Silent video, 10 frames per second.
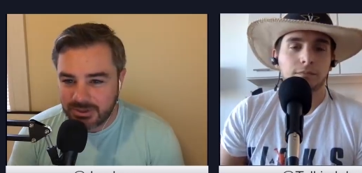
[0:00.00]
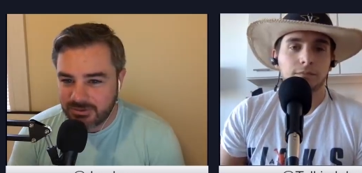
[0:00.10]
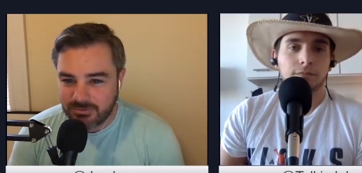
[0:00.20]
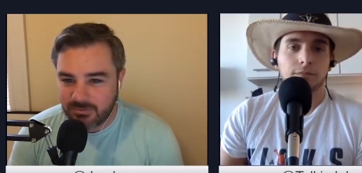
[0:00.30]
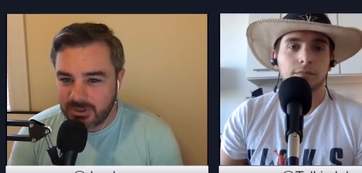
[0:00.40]

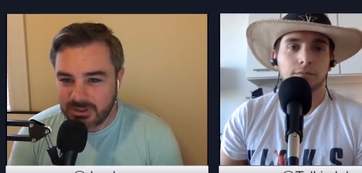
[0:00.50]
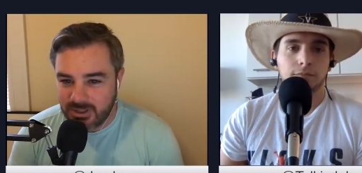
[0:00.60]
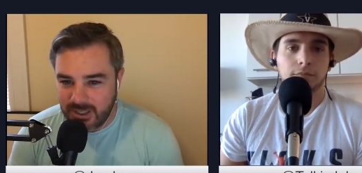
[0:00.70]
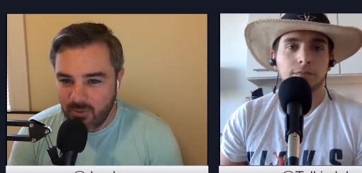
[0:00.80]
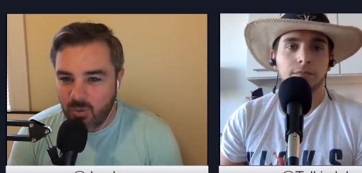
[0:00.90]
Speaker 1: is what
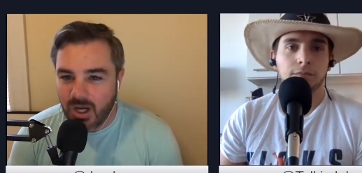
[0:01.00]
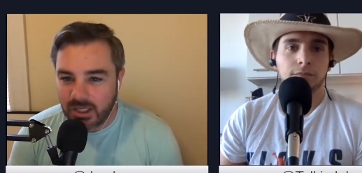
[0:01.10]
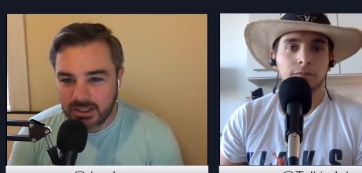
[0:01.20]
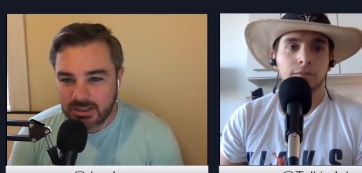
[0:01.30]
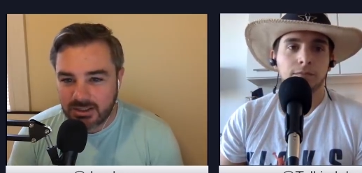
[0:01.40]
they
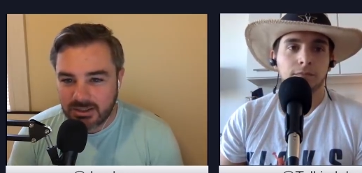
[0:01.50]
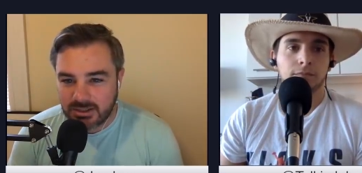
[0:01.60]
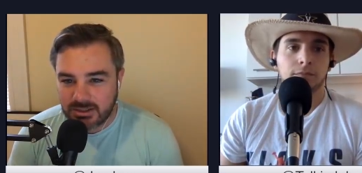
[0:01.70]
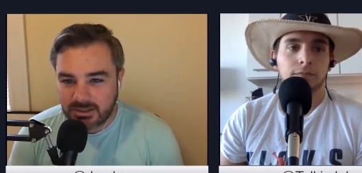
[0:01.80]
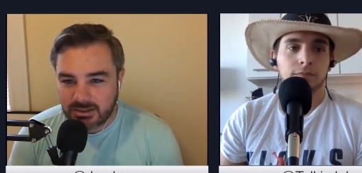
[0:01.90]
want.
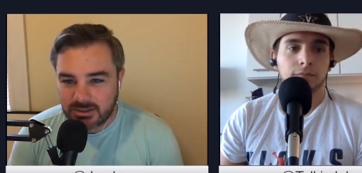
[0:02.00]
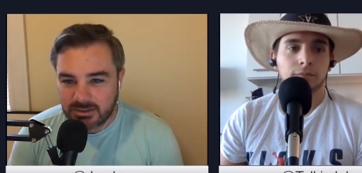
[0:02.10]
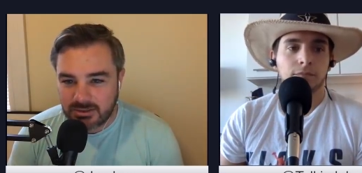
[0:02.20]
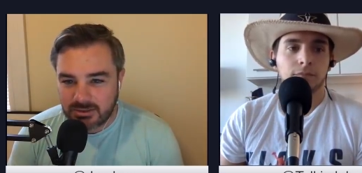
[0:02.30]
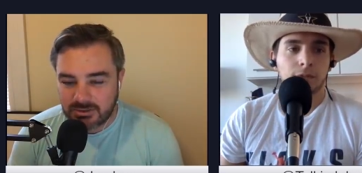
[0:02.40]

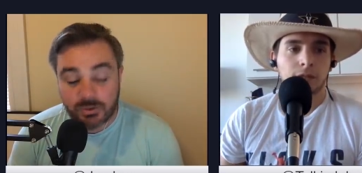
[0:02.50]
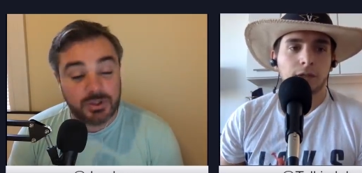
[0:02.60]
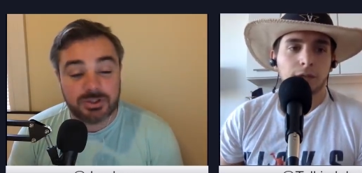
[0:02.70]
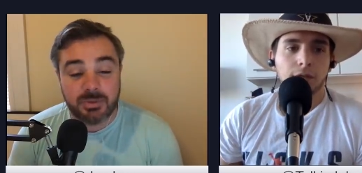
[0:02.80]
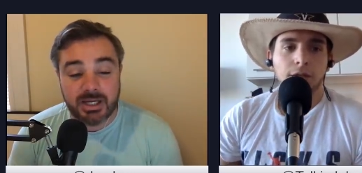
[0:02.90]
So
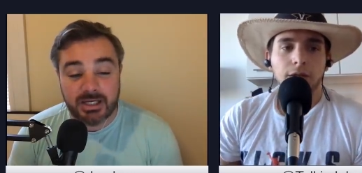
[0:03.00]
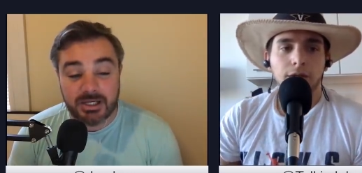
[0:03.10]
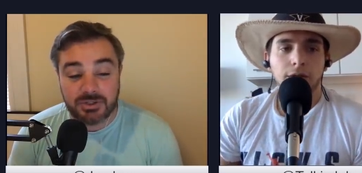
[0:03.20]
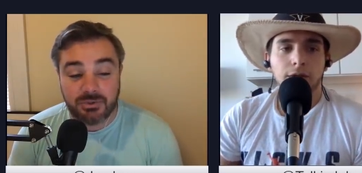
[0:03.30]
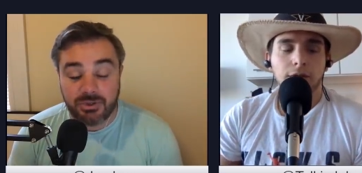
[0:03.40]
those are my
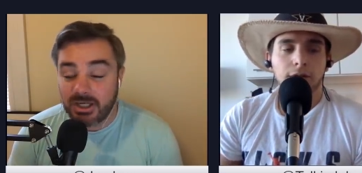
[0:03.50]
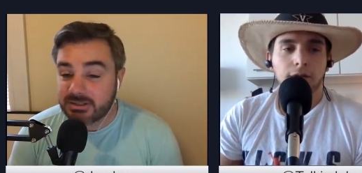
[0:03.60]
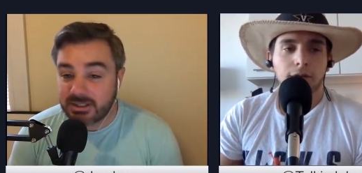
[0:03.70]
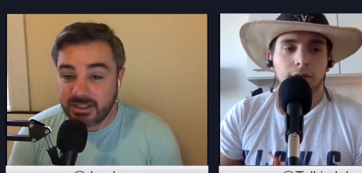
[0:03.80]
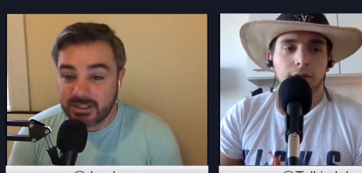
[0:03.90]
initial
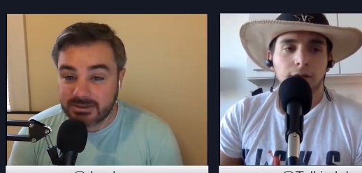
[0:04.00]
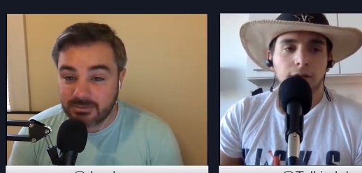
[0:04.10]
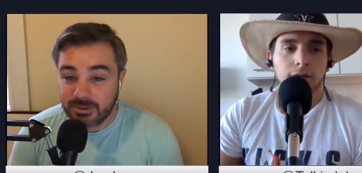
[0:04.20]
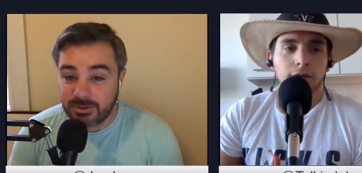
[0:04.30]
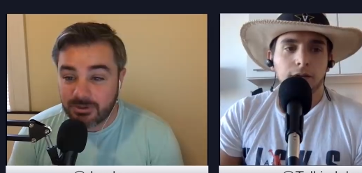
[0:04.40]
thoughts, I
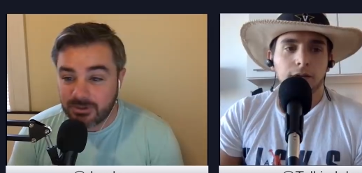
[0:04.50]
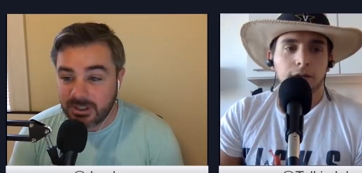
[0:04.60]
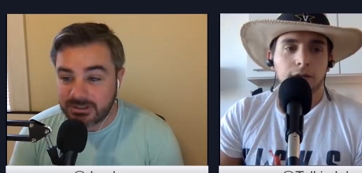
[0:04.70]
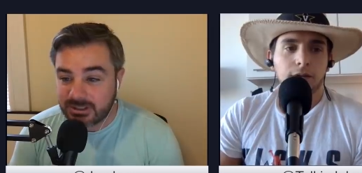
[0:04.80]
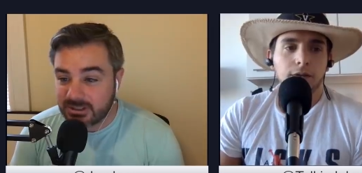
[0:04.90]
guess. What are your
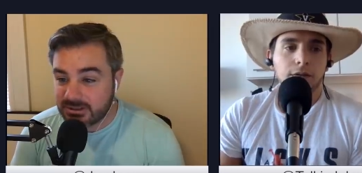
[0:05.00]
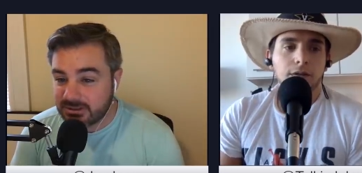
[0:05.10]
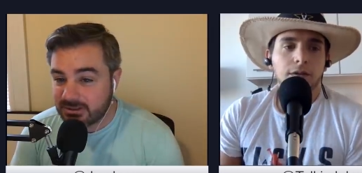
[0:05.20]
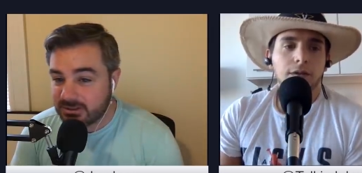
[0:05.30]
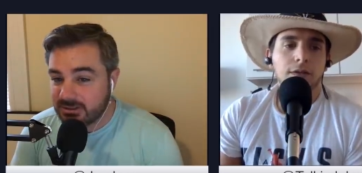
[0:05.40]
thoughts on
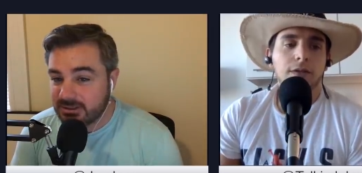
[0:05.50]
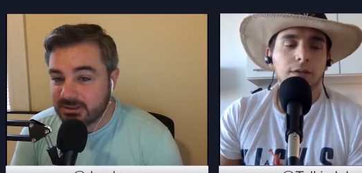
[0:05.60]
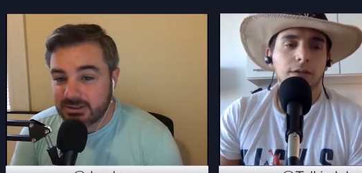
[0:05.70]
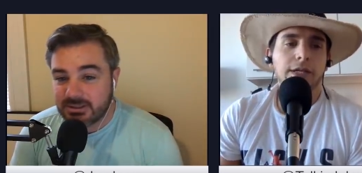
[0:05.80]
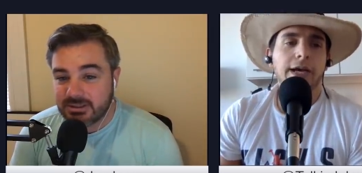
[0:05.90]
this?
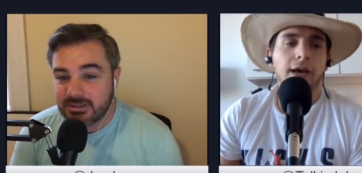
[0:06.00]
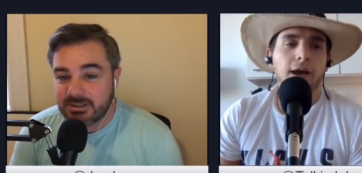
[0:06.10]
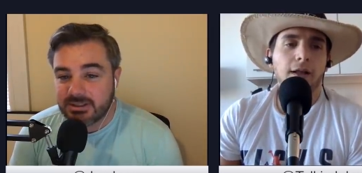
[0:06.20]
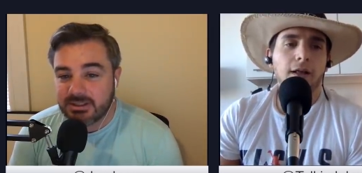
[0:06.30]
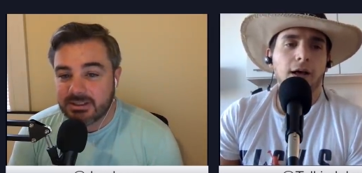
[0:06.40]

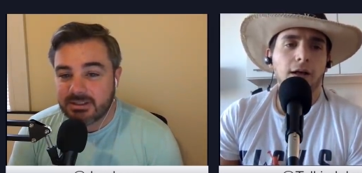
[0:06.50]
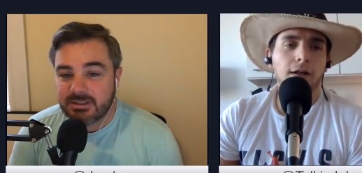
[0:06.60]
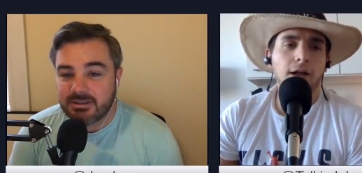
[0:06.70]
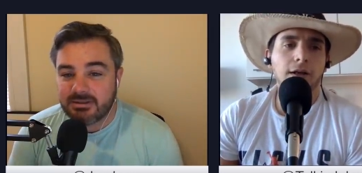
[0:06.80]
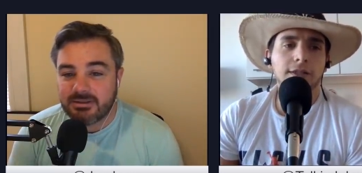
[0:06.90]
Speaker 2: Yeah, I'll
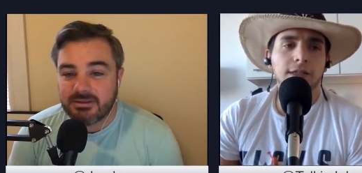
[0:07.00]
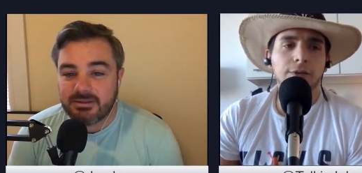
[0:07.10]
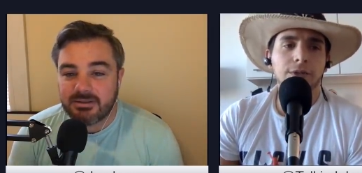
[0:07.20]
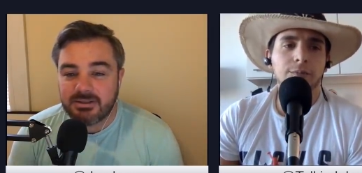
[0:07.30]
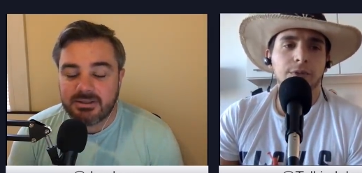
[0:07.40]
I'll I'll
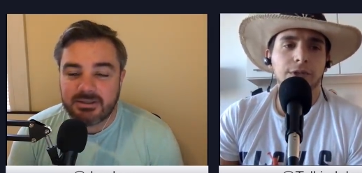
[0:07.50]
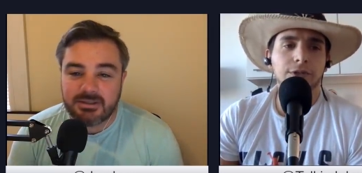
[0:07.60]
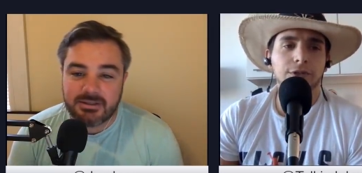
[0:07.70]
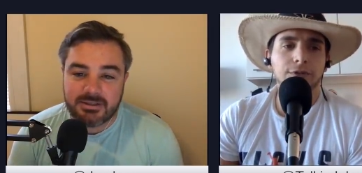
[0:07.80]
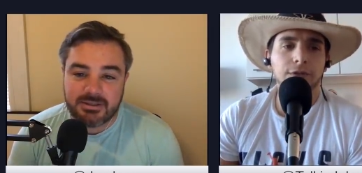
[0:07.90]
stay with the
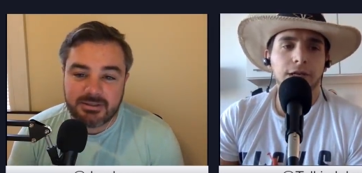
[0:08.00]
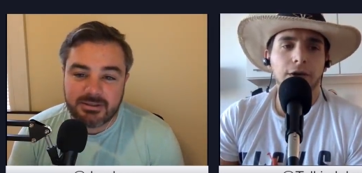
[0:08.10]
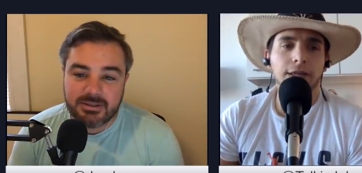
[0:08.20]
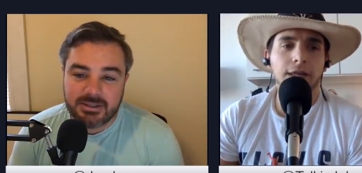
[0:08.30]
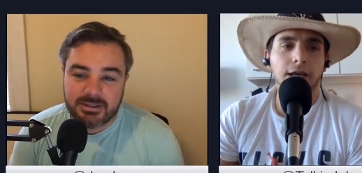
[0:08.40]
pitchers
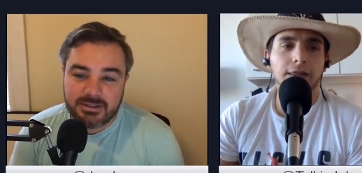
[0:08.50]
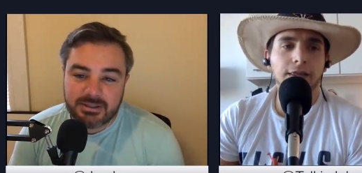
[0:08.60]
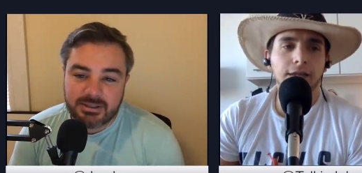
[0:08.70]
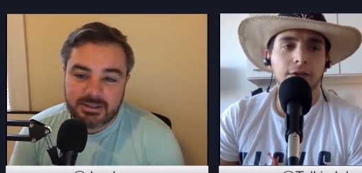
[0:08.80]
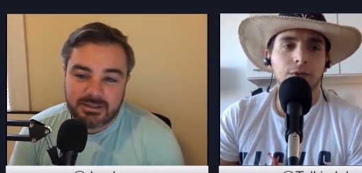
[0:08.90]
for now. I
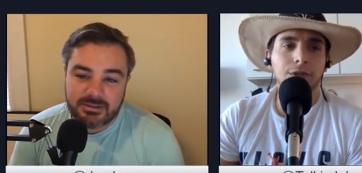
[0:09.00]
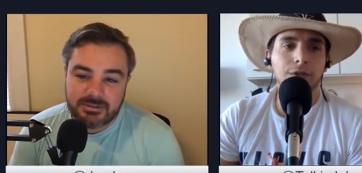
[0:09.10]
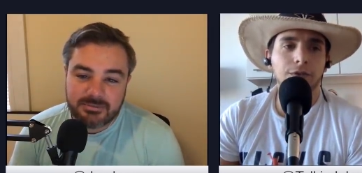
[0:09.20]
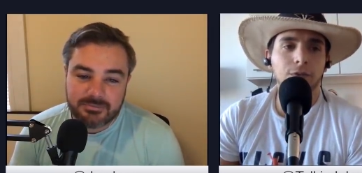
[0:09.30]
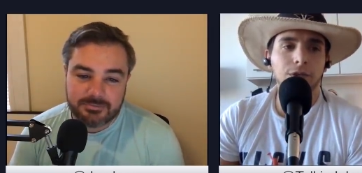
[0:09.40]
I
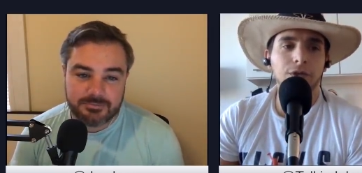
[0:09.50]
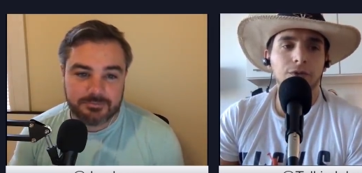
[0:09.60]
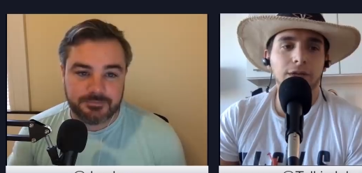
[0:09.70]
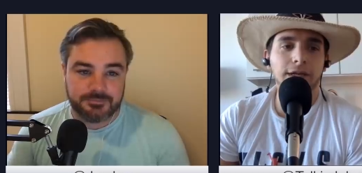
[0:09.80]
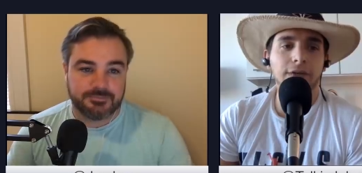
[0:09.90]
think when you
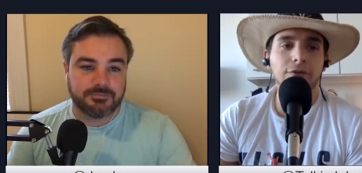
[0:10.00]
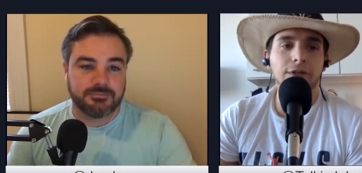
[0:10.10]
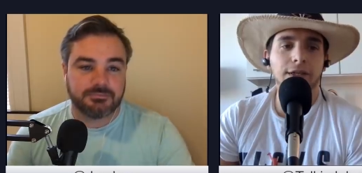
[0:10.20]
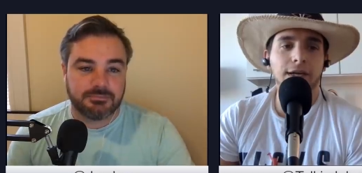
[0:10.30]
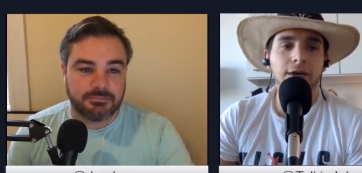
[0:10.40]
when you
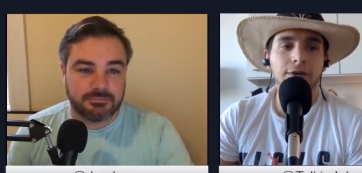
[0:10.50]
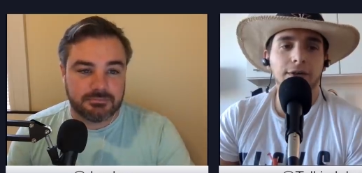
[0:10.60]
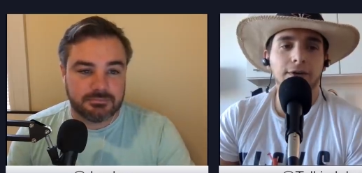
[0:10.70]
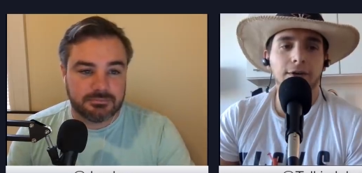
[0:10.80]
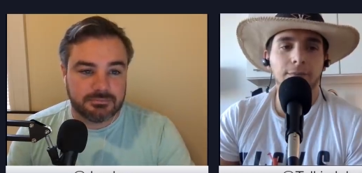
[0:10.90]
lay everything
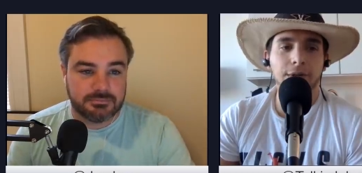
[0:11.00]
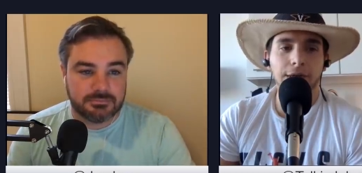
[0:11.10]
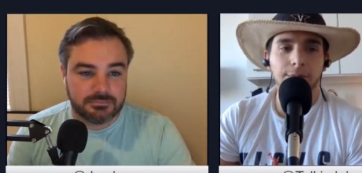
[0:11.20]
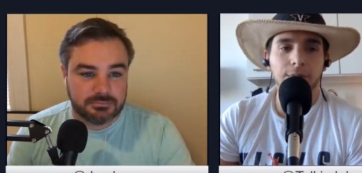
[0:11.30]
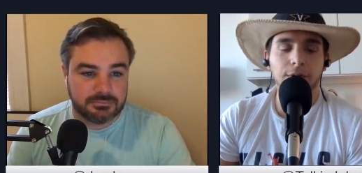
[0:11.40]
out there
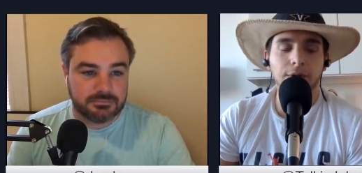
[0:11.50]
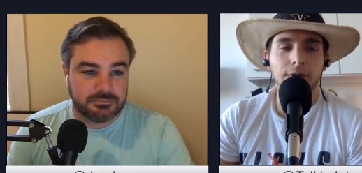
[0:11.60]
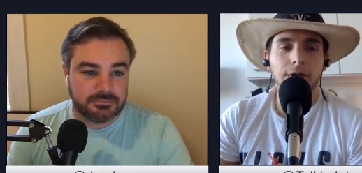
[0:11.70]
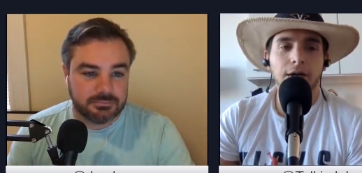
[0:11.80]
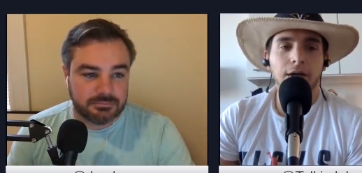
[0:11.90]
on paper,